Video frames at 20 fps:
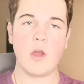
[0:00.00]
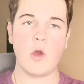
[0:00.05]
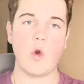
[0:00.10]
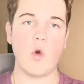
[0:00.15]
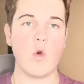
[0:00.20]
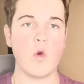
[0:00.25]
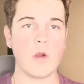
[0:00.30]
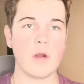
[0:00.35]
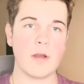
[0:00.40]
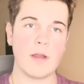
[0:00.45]

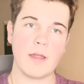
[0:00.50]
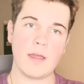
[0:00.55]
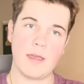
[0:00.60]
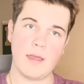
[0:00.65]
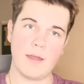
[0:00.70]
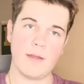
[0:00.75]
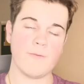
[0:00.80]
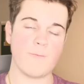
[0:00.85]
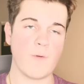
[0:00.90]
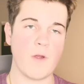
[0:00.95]
or
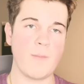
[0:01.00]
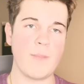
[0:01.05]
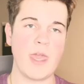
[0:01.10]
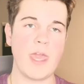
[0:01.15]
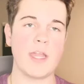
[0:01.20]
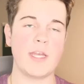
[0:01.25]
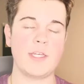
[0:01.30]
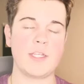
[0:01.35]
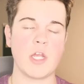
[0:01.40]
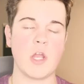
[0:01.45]
from
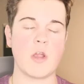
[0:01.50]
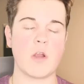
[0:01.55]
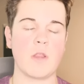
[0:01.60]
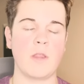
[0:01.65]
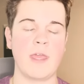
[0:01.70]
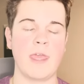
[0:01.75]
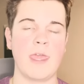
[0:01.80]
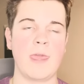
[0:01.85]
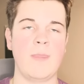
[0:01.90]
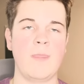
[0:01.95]

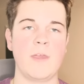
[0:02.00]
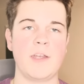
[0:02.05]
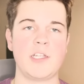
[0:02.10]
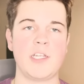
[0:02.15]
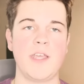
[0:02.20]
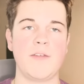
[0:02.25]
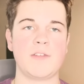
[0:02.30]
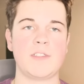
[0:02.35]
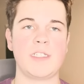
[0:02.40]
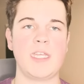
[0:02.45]
internally in the
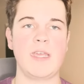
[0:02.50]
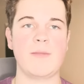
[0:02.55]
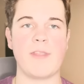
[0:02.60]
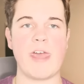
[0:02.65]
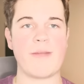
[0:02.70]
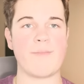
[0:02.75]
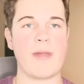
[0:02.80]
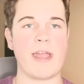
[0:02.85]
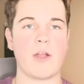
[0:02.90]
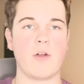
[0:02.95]
Chiefs team
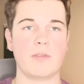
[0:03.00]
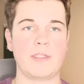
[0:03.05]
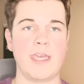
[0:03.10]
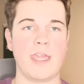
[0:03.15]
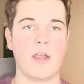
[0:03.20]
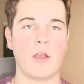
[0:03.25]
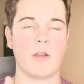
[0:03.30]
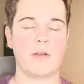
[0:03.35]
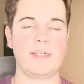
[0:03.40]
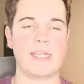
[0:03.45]
like Michael
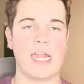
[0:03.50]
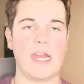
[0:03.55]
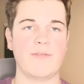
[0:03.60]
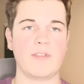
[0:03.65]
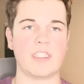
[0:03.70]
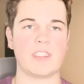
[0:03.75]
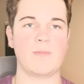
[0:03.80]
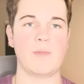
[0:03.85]
Danna or Donovan